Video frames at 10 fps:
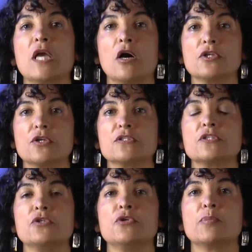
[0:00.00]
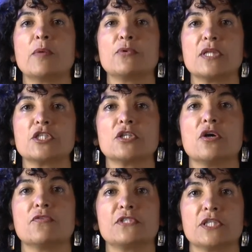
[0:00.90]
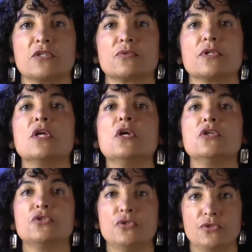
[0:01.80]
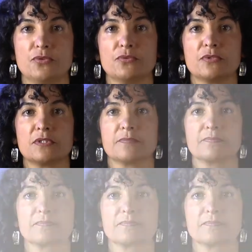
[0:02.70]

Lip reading: audience, your population of children, to use.